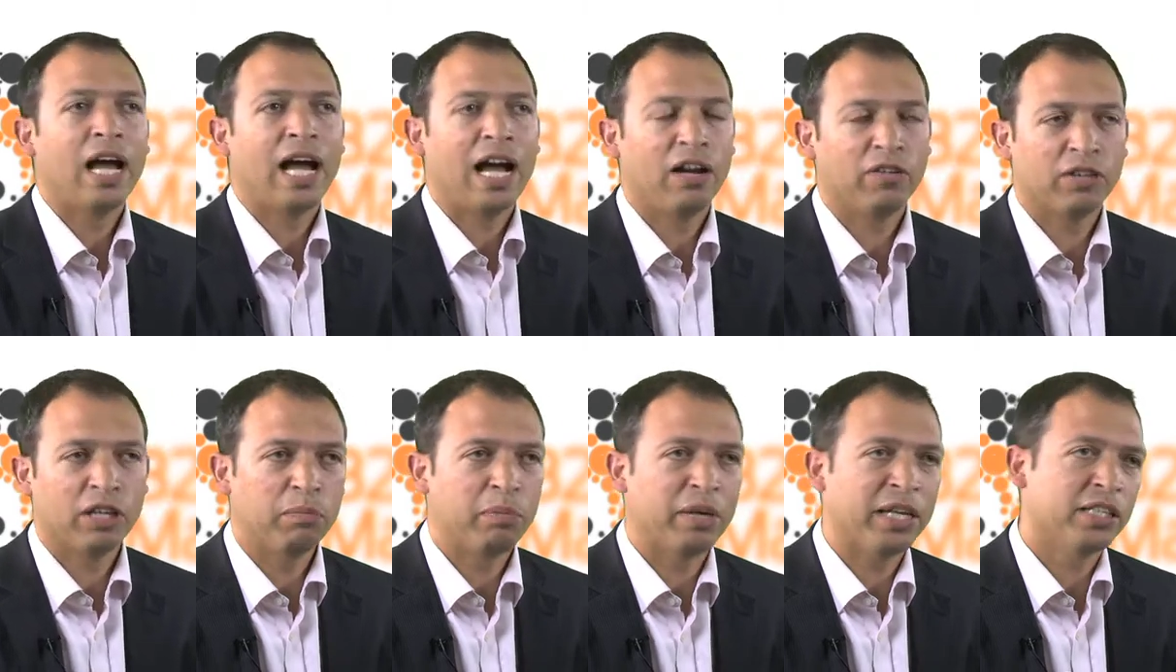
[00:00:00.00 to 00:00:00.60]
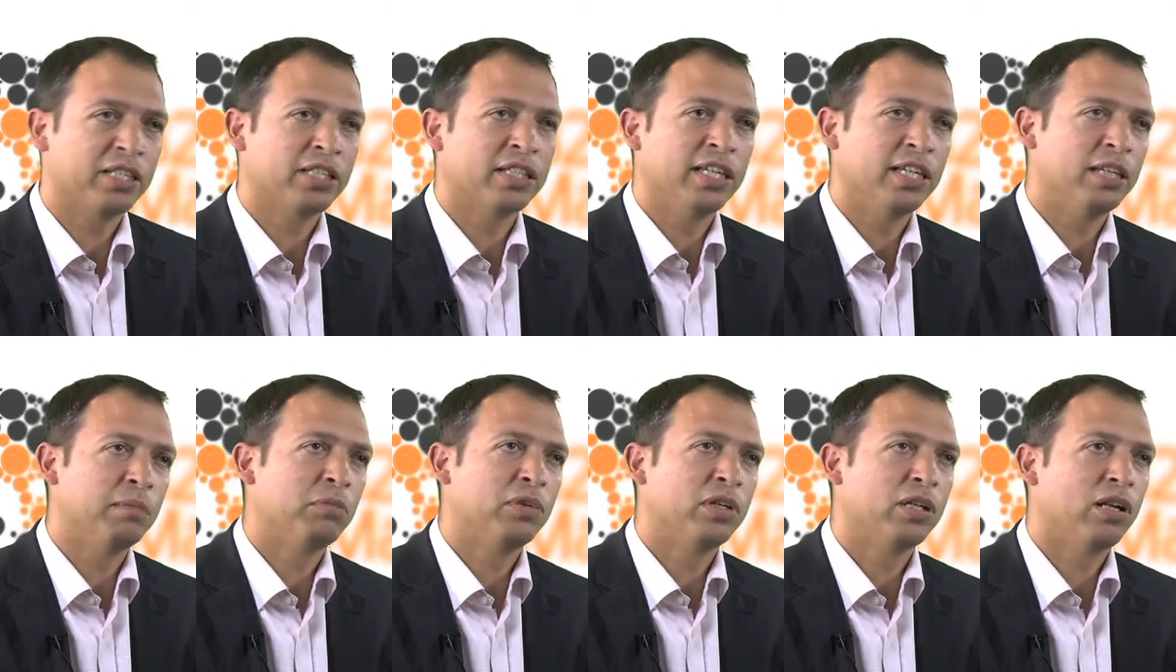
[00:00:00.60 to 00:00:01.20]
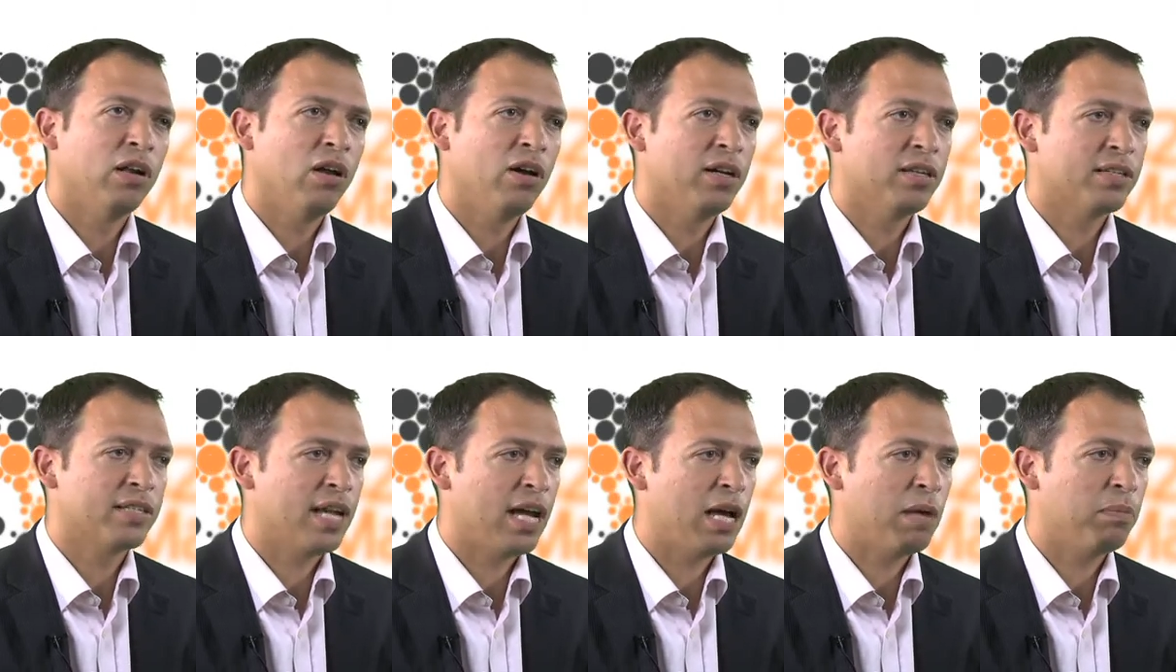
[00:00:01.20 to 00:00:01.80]
how they best keep
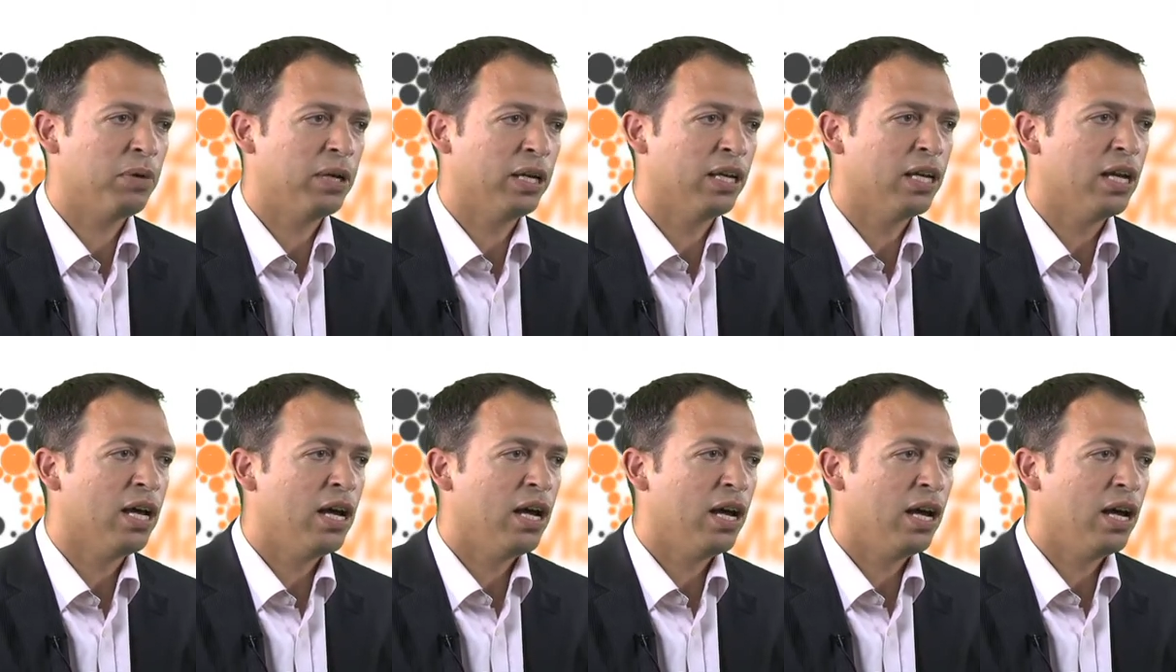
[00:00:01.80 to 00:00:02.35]
clients happy,